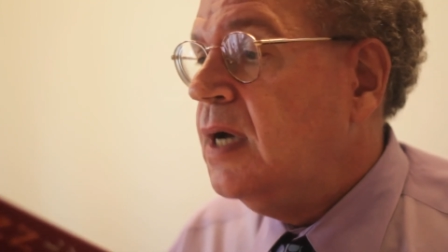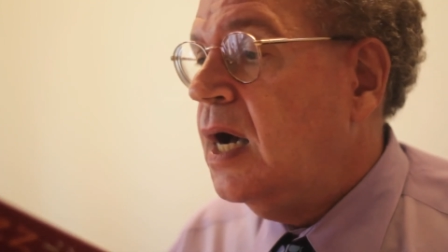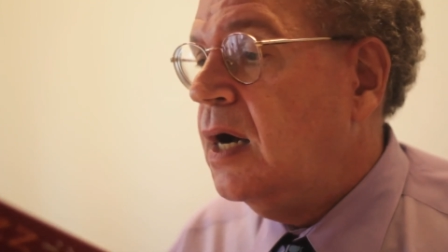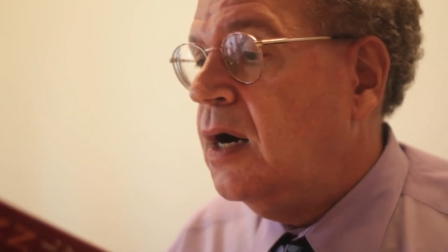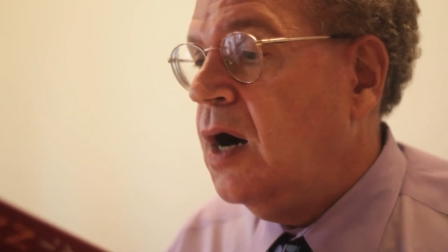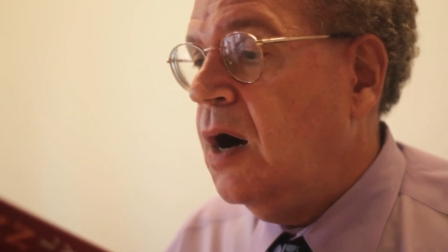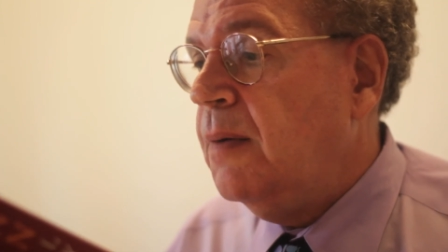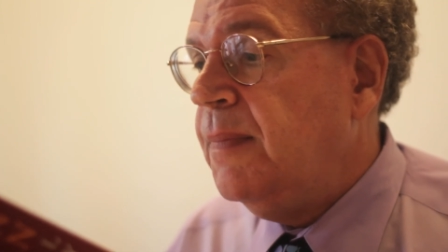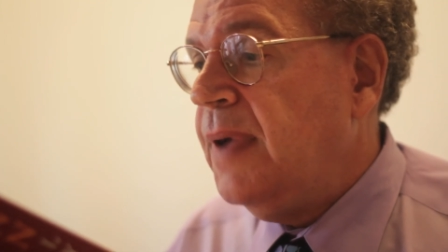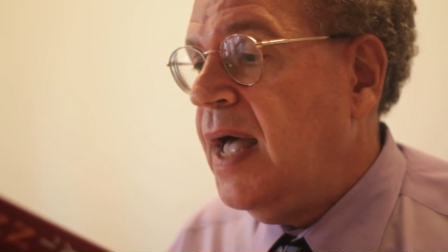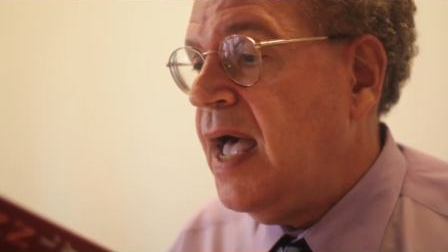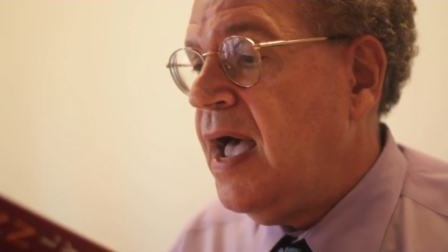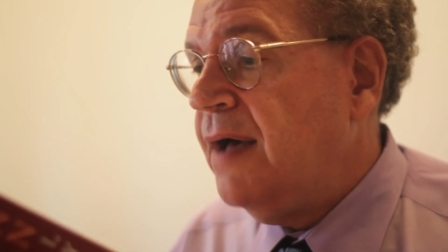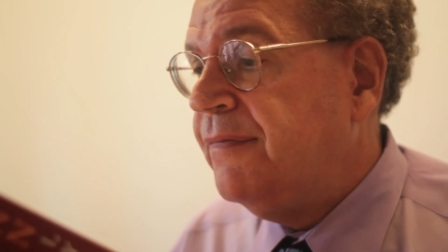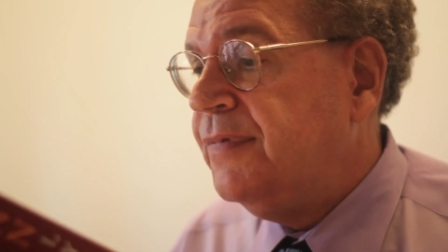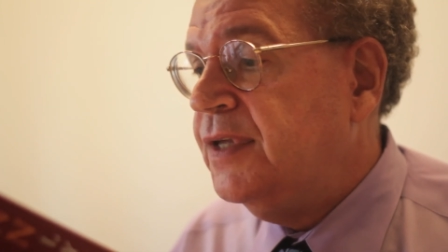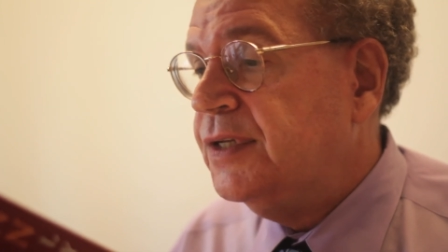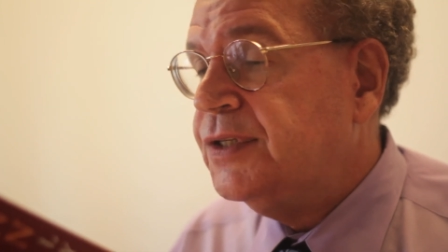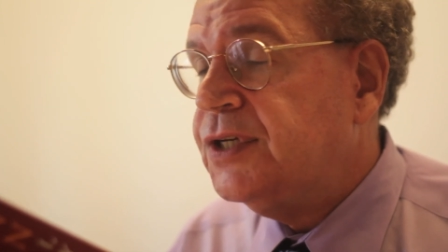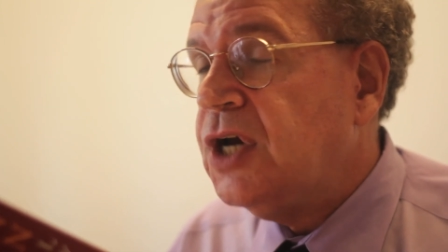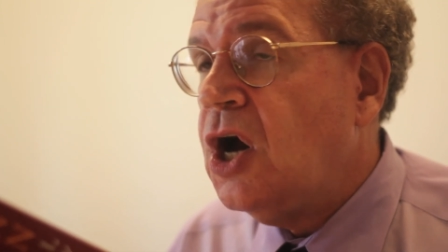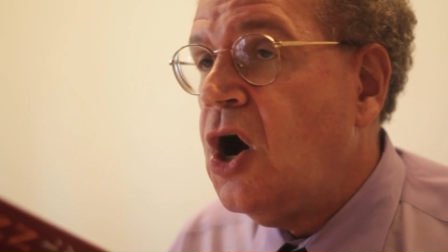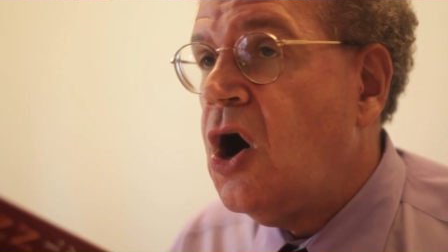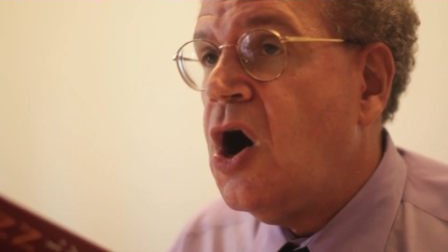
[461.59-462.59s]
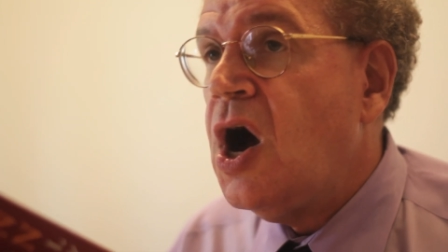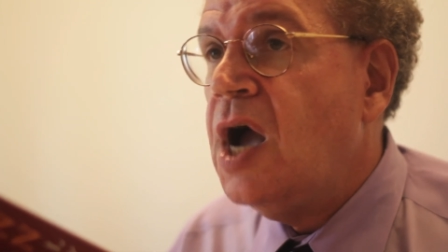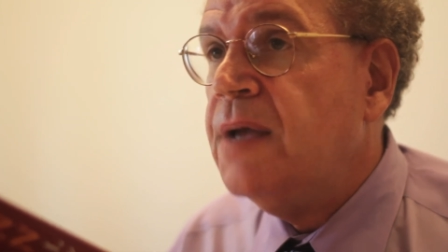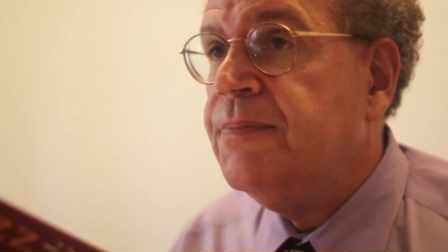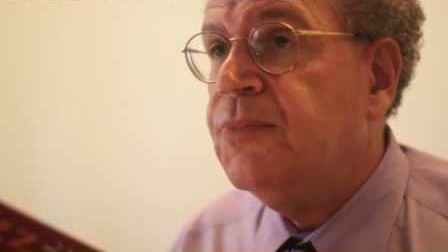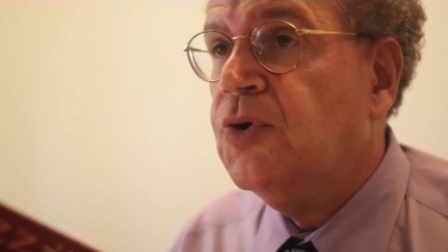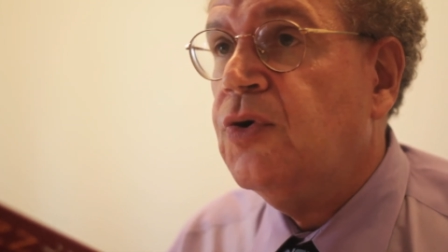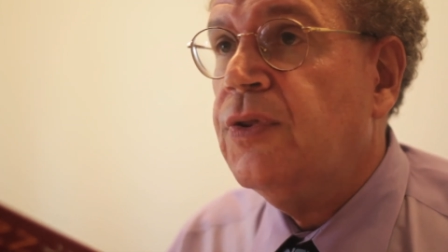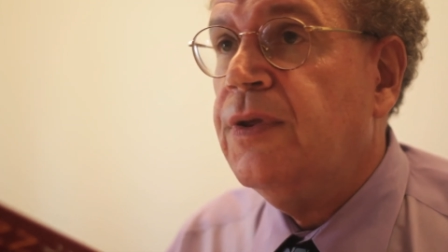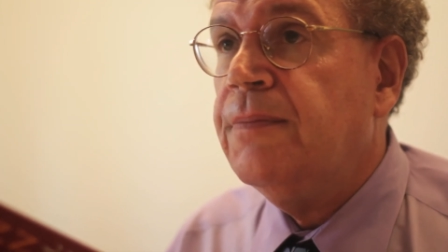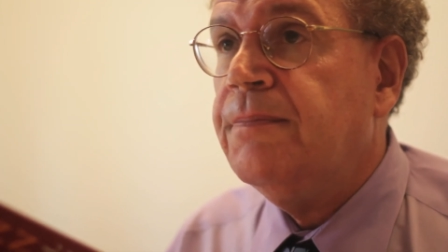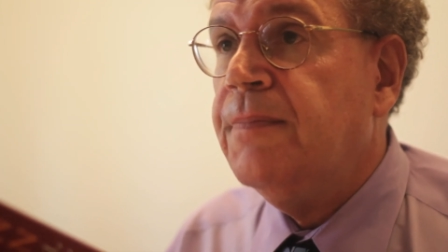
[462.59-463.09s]
um, have the time
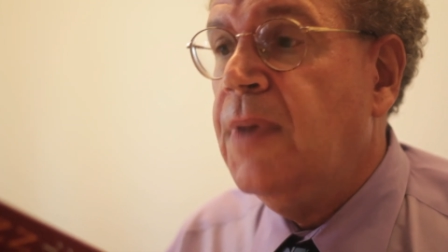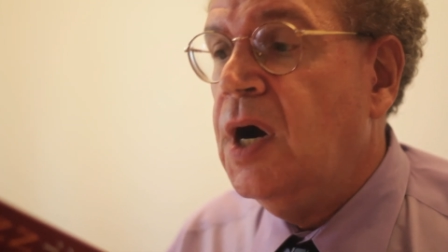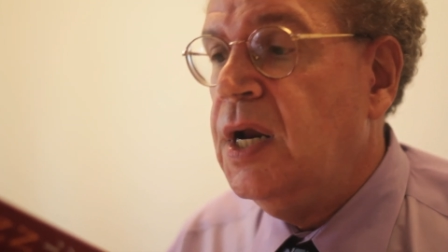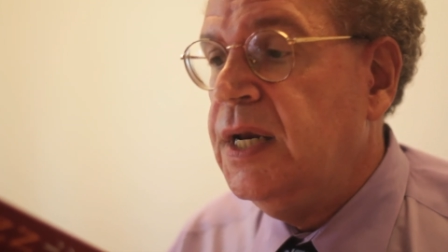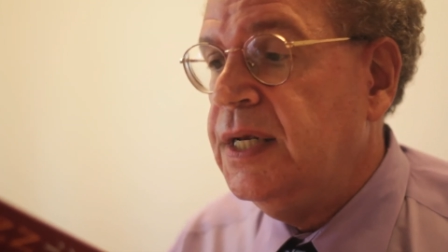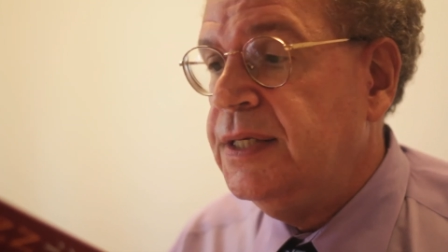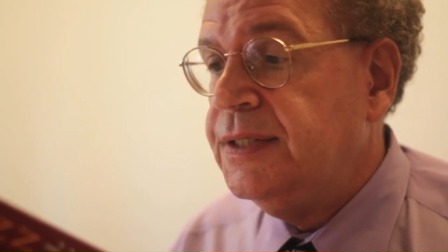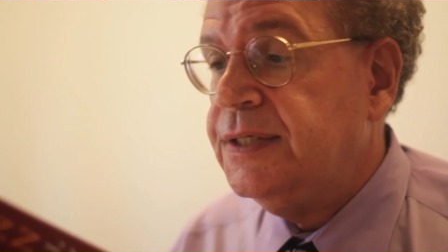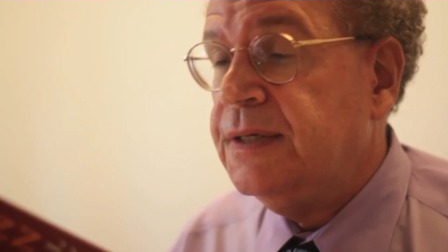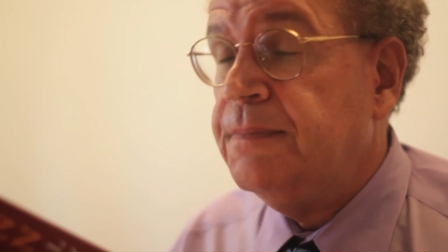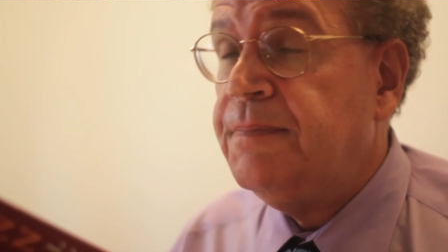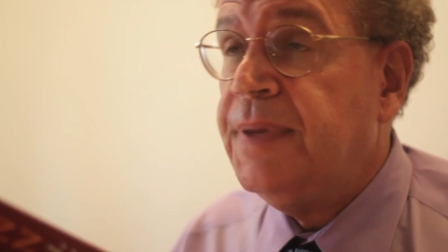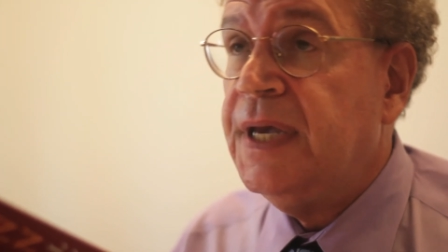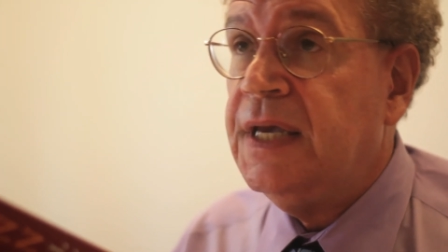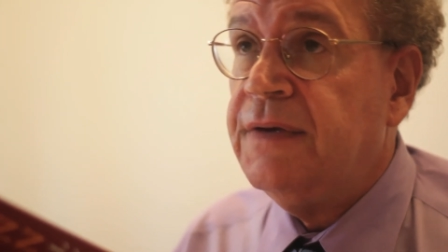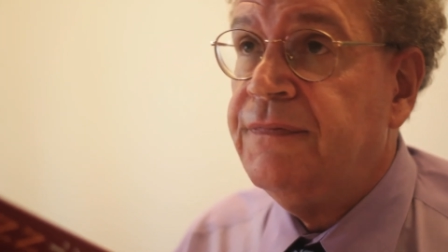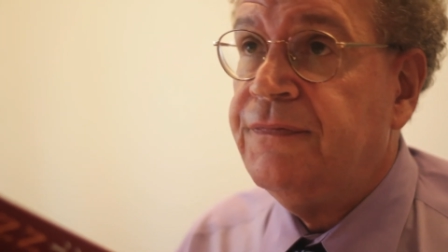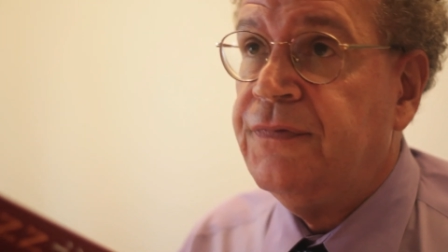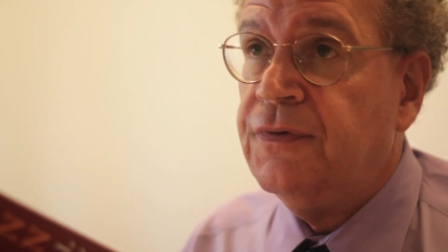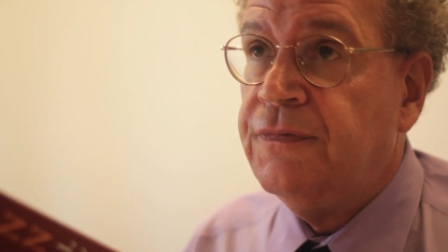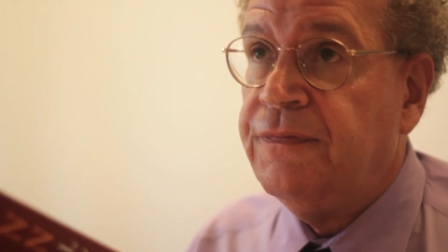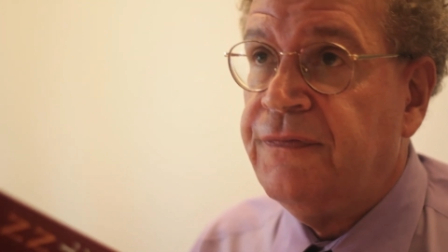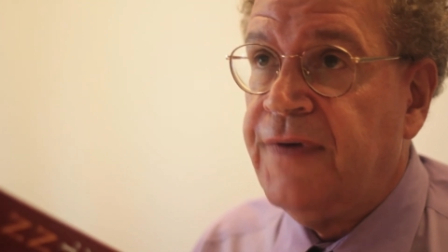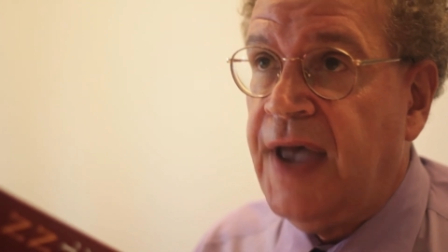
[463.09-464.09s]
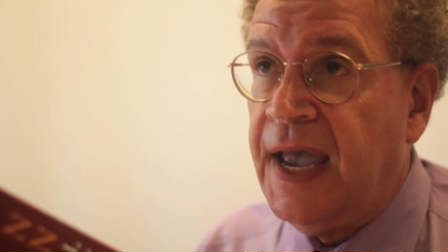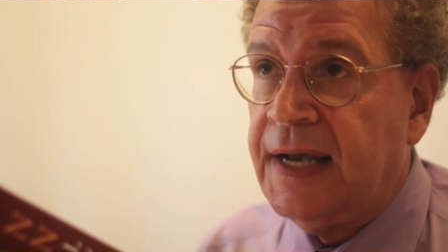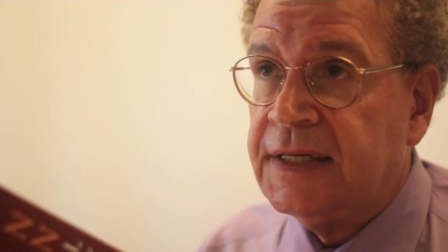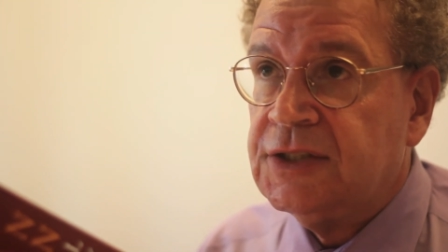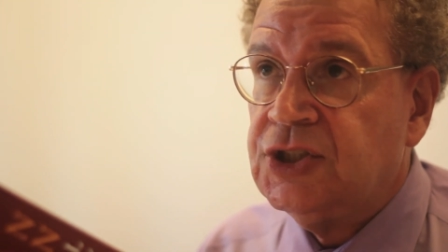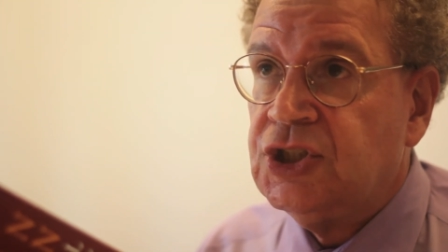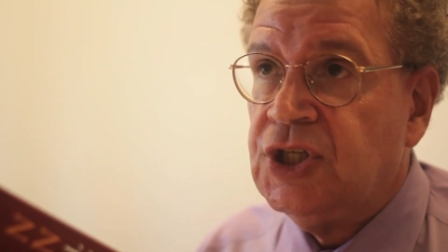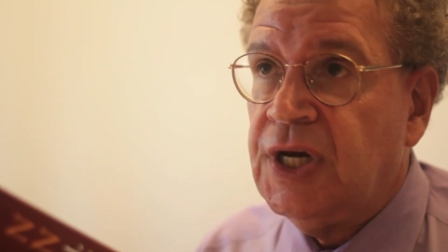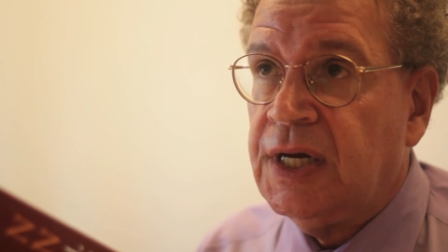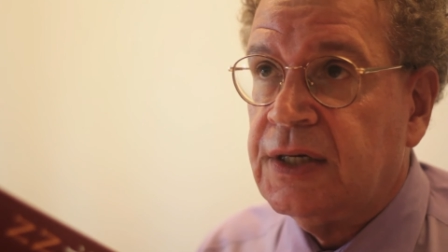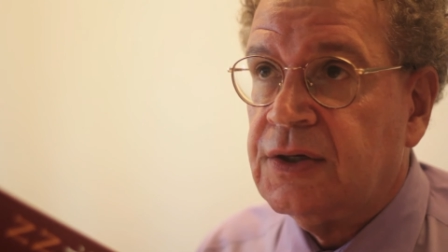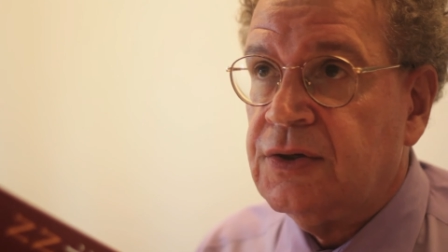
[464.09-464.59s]
or the money to pay for
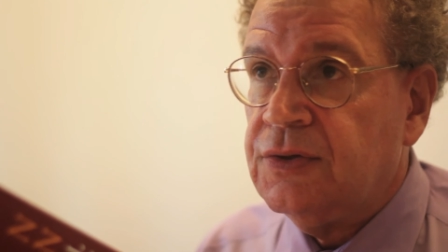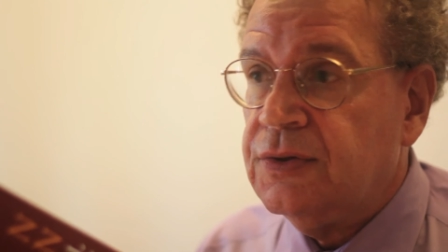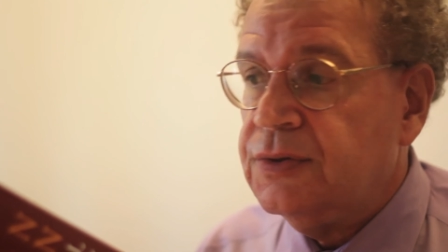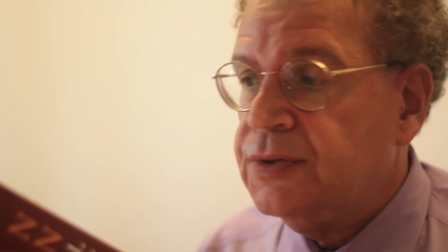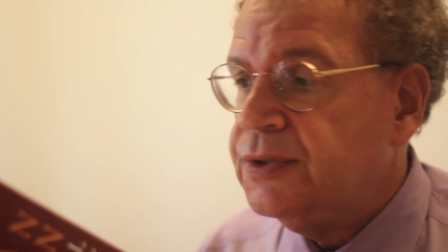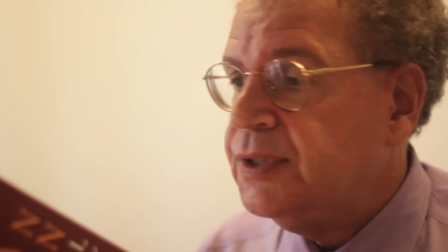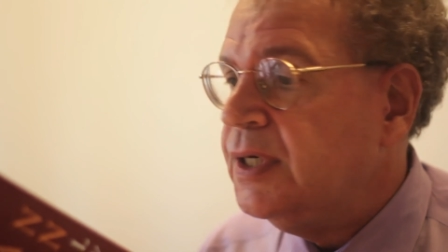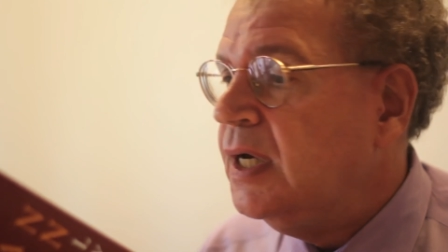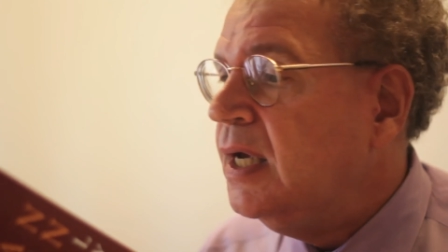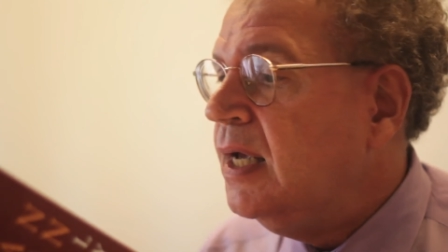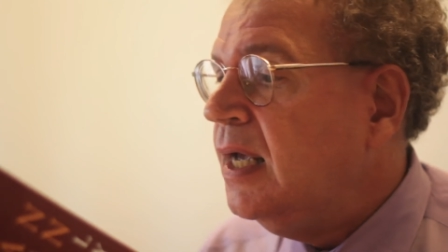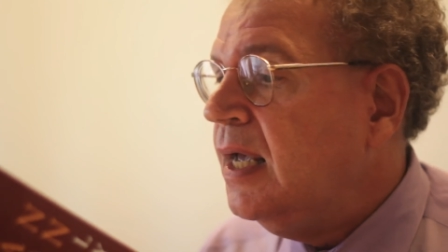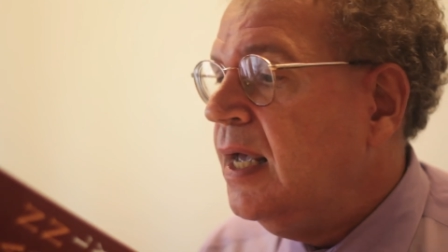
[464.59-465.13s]
fact-checkers.